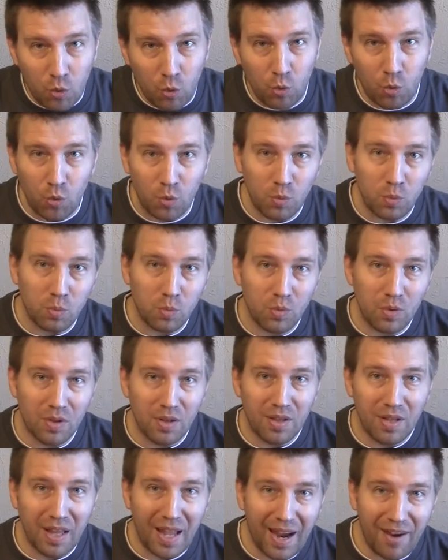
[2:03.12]
cool
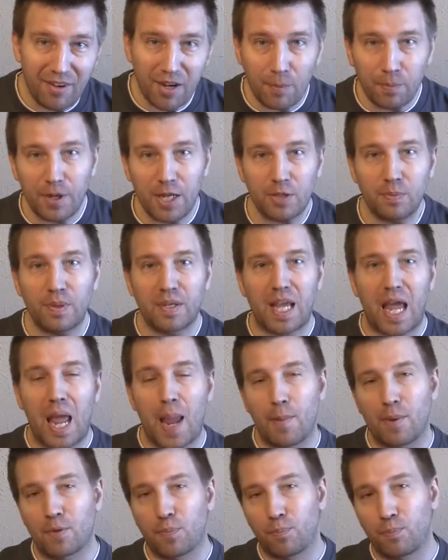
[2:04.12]
area placement
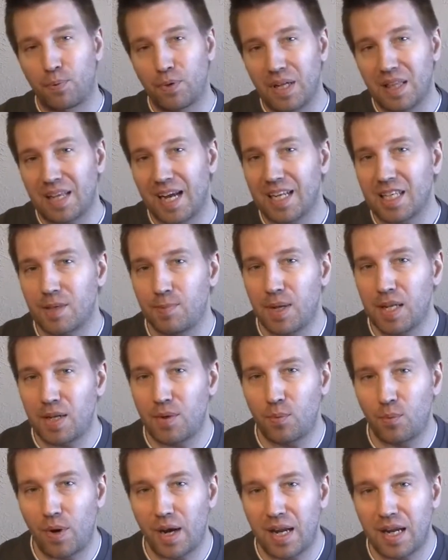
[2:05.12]
game. It's pretty light to
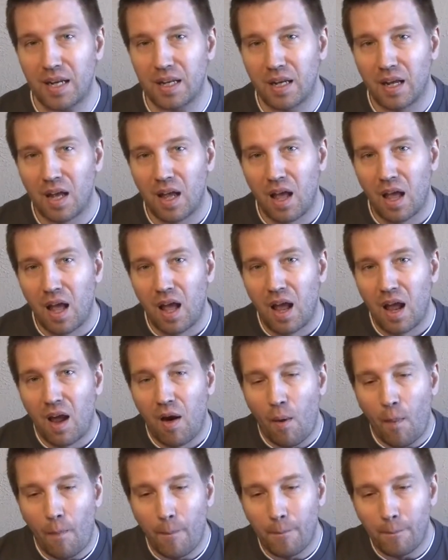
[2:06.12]
medium weight,
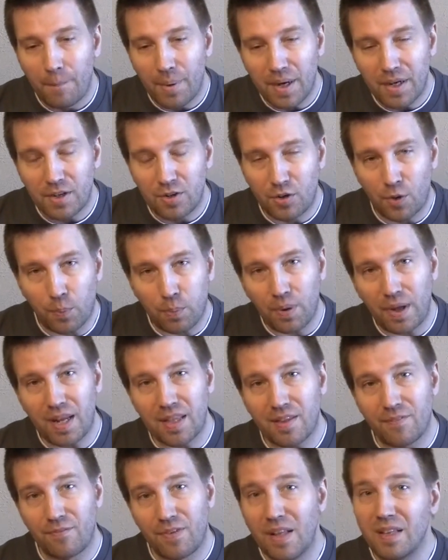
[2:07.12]
but you're
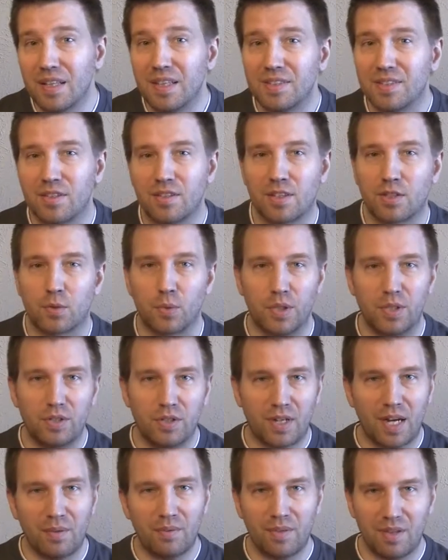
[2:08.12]
playing the villains in this one.
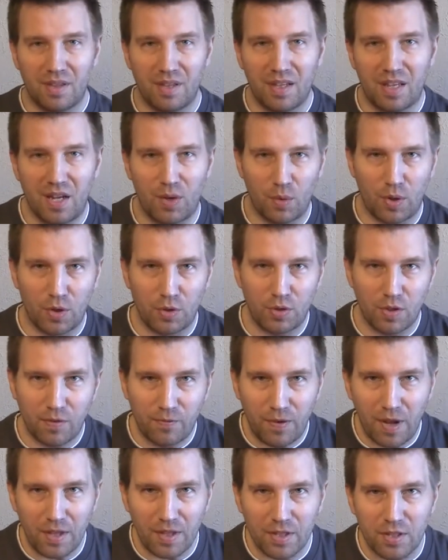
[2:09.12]
You're not the heroes, you're
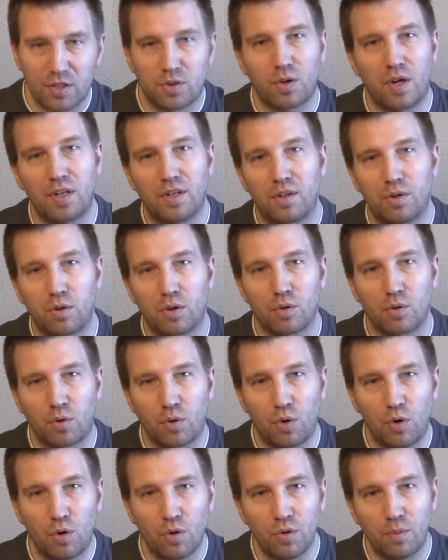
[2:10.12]
the villains, trying to
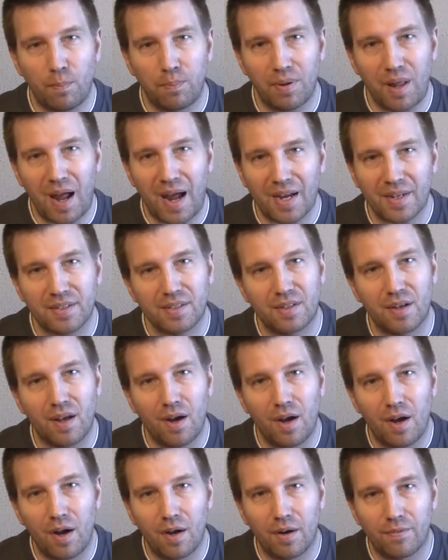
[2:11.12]
control blocks
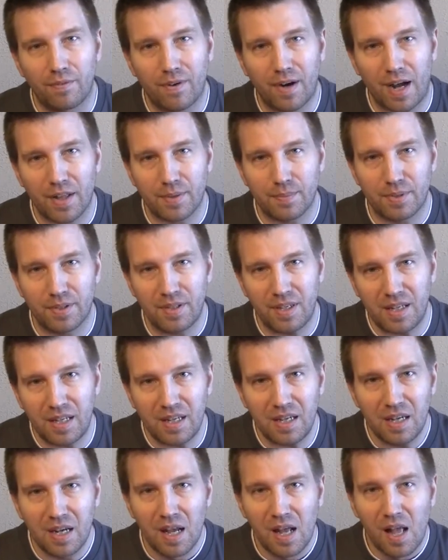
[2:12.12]
of Gotham
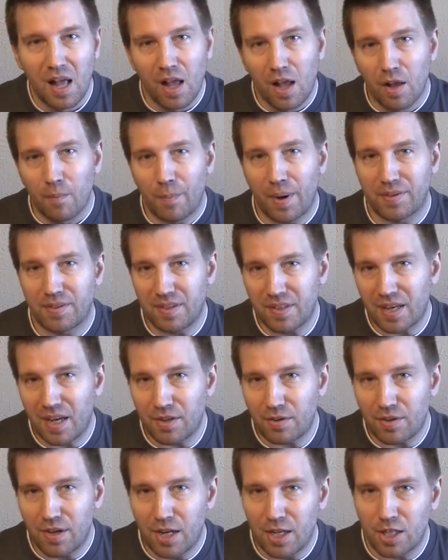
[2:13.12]
City by sending
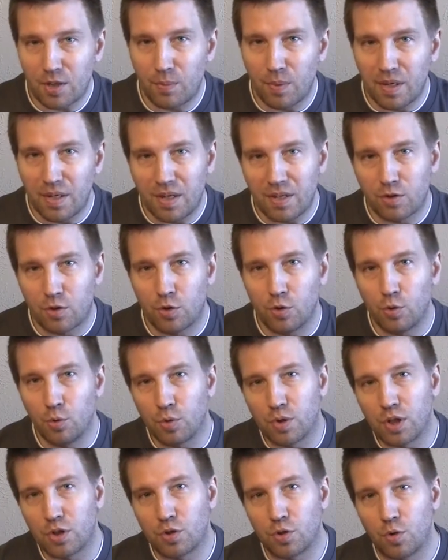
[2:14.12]
out your henchmen
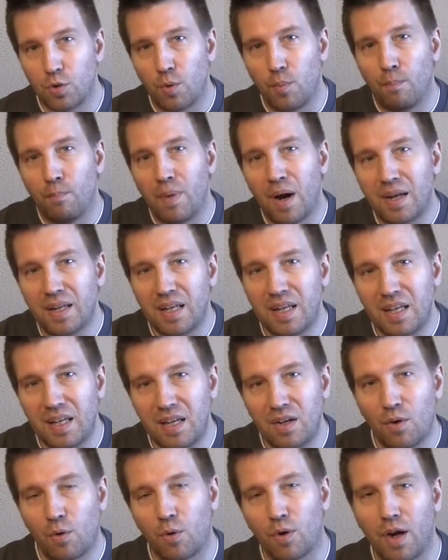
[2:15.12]
to get you
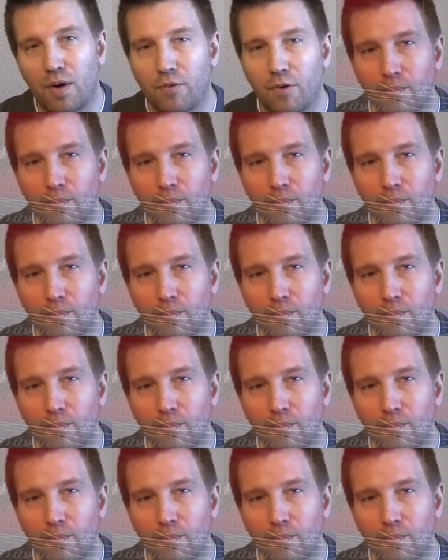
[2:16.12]
money or